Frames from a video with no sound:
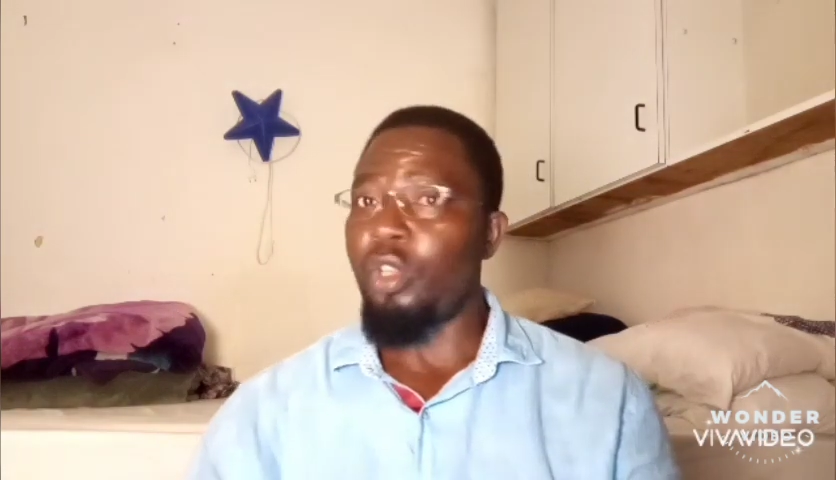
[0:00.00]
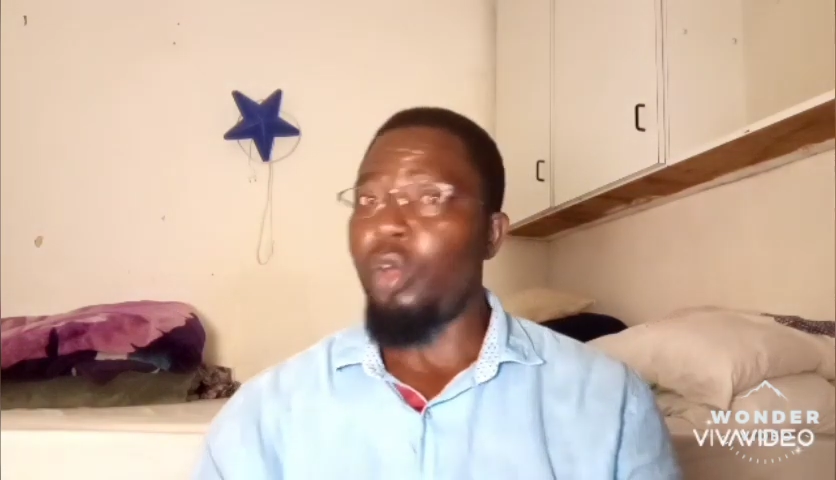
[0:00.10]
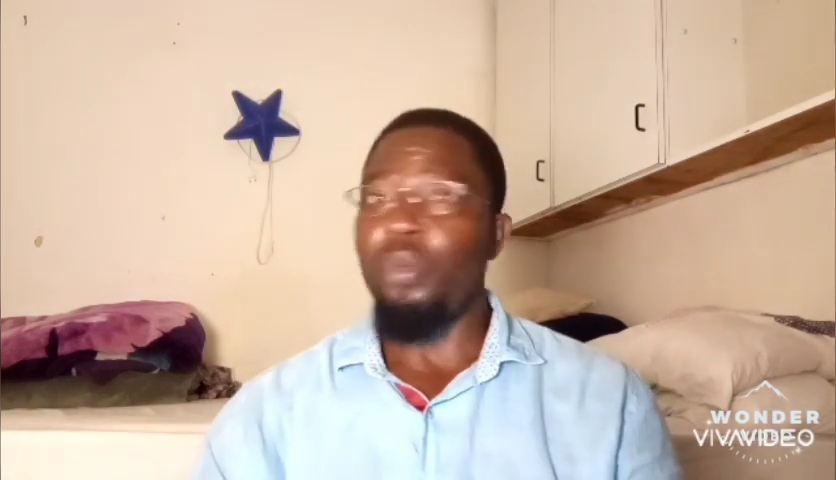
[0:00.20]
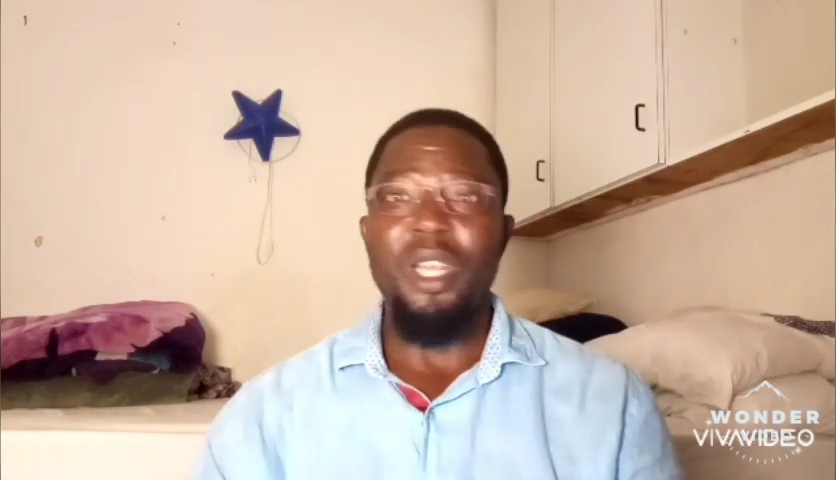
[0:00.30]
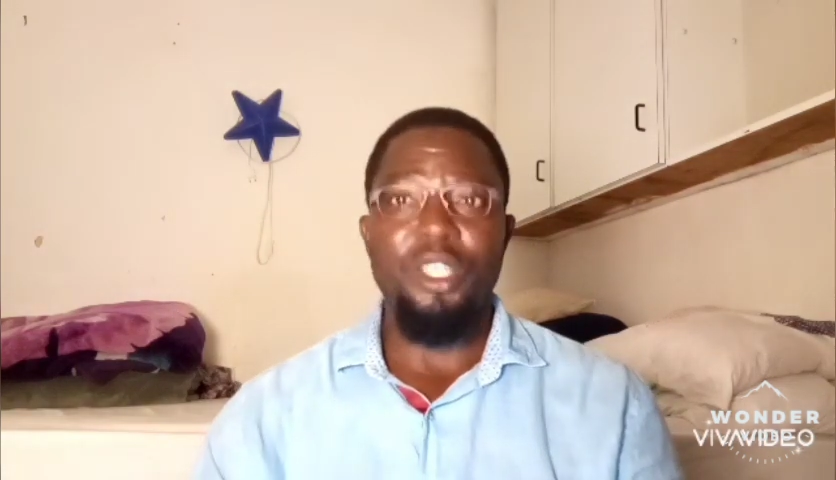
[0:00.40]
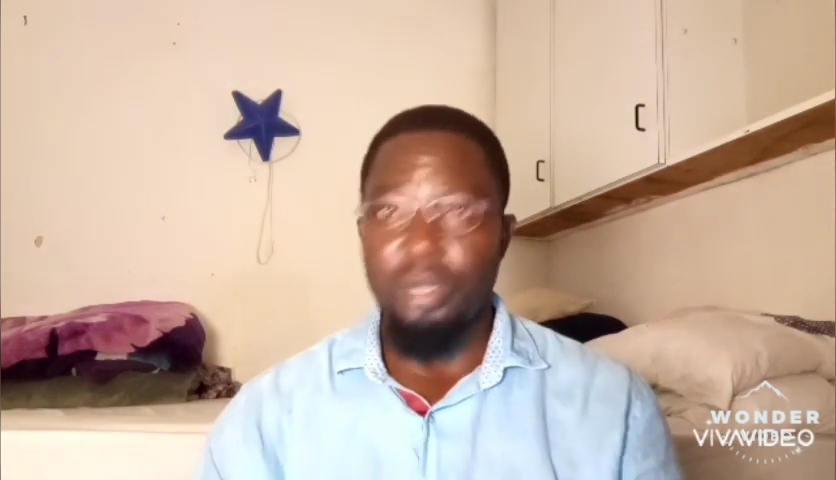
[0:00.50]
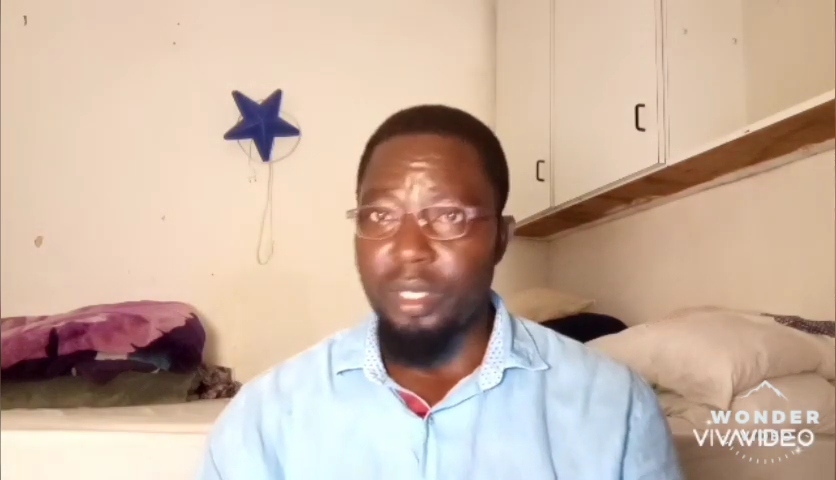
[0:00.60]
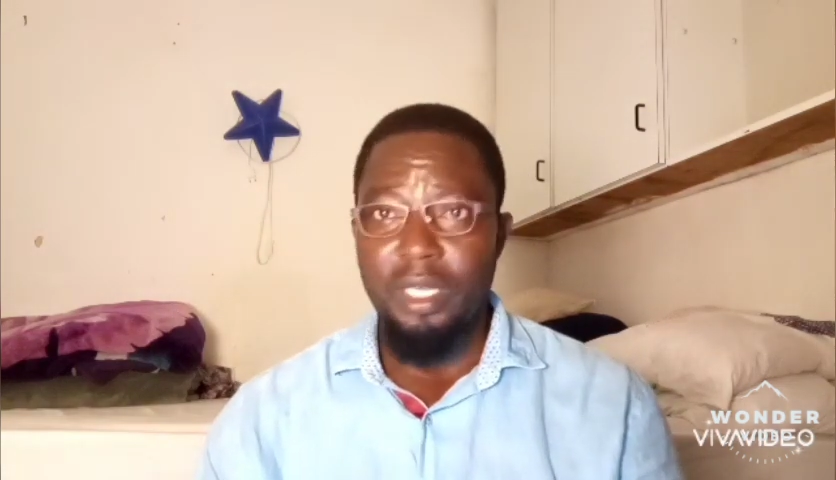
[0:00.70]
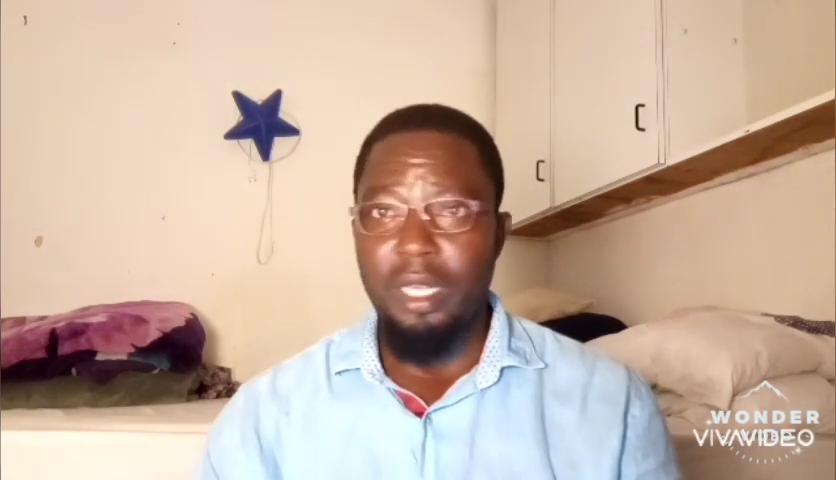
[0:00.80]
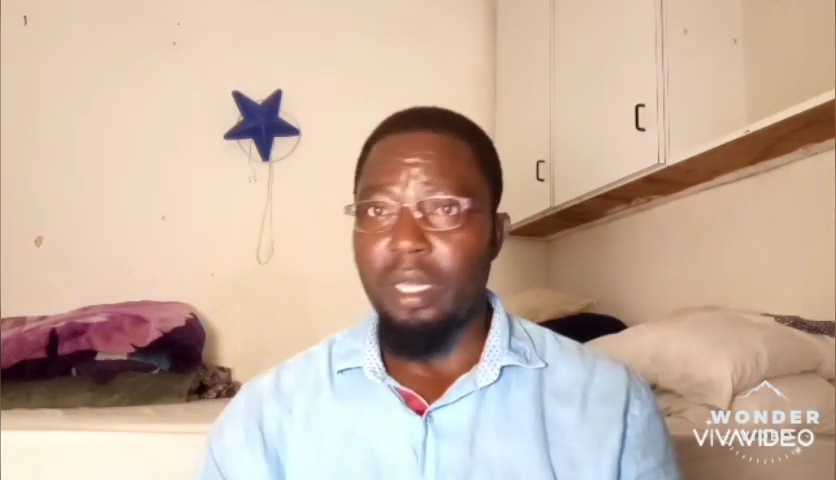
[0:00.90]
Don't wear
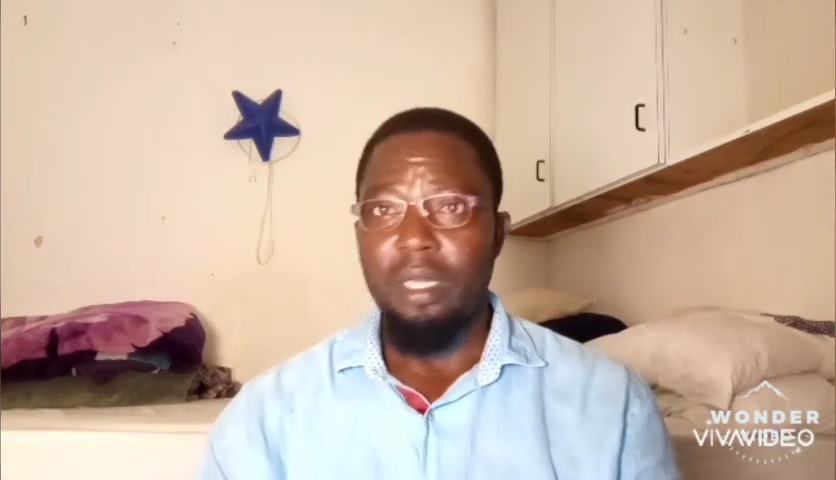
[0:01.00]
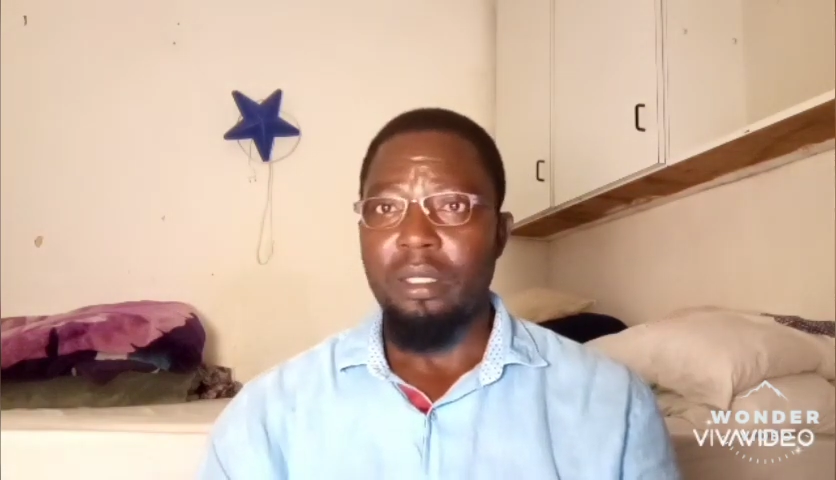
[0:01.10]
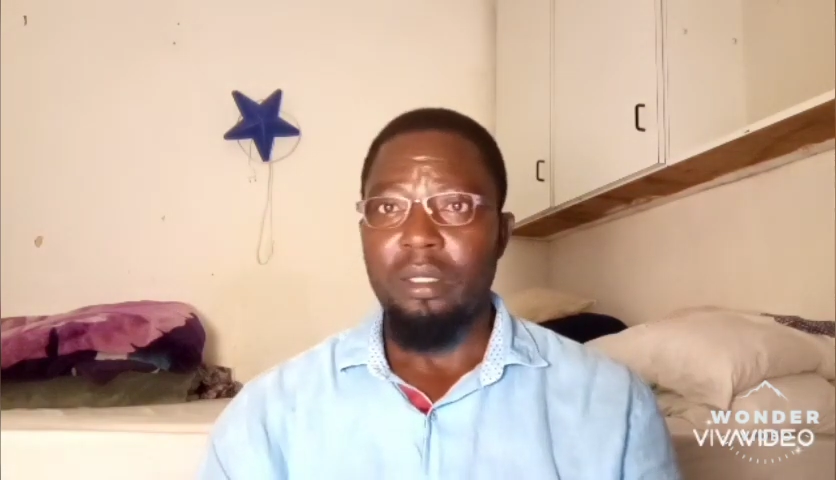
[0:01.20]
short knicker.